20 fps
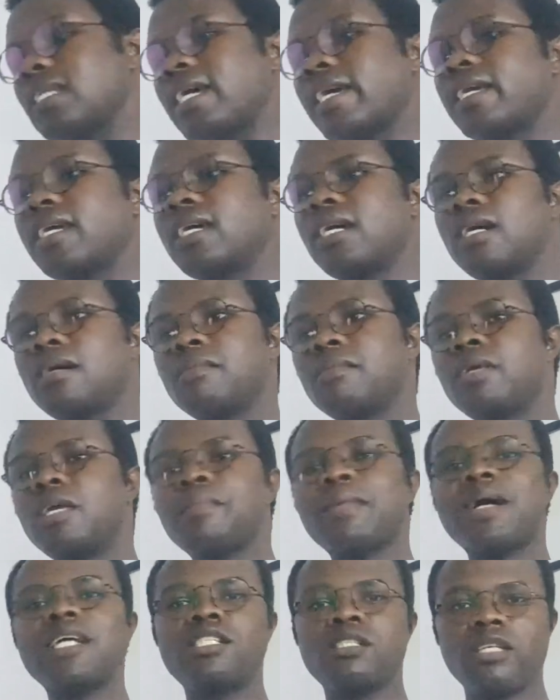like
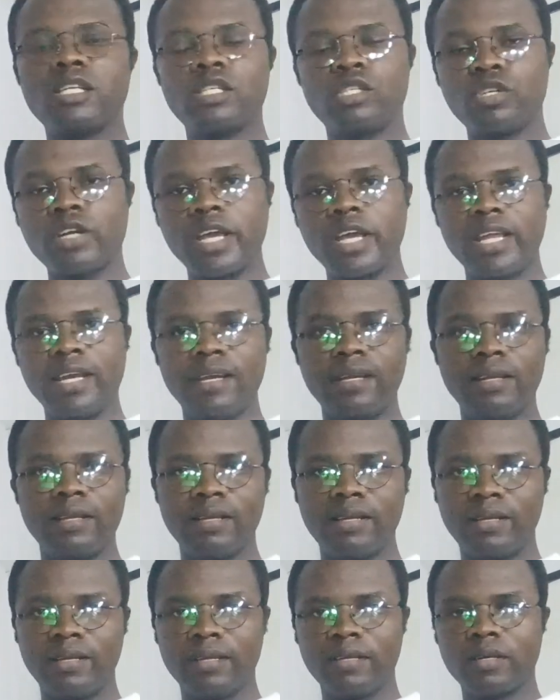imagine a
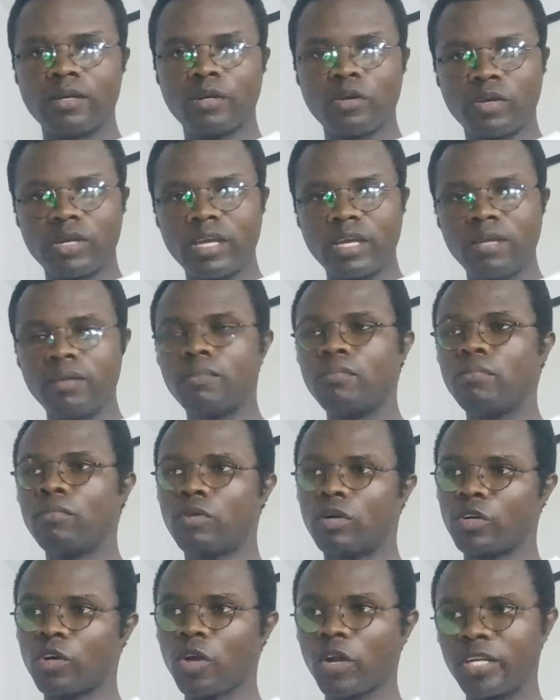train, okay,
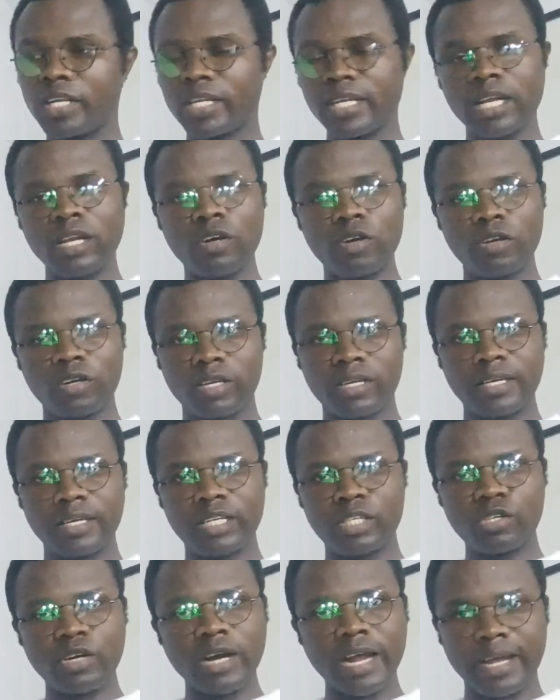running along
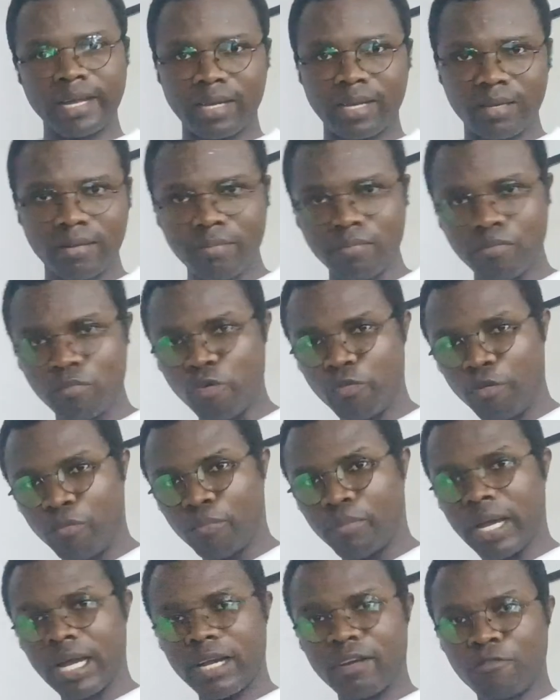a track,
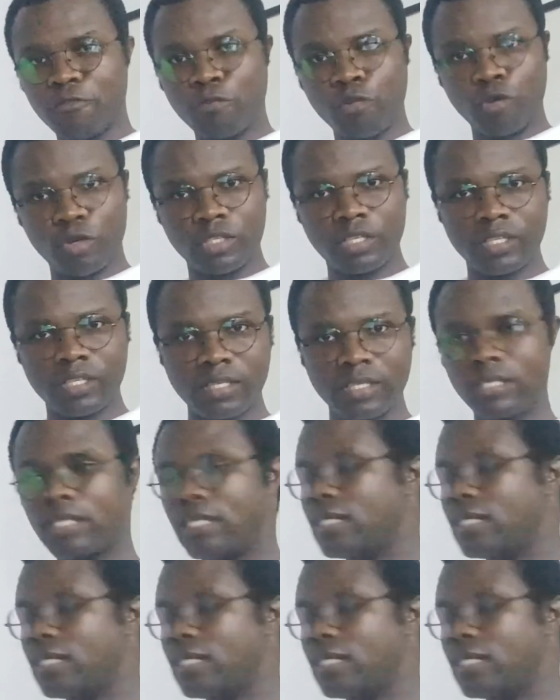moving back and forth.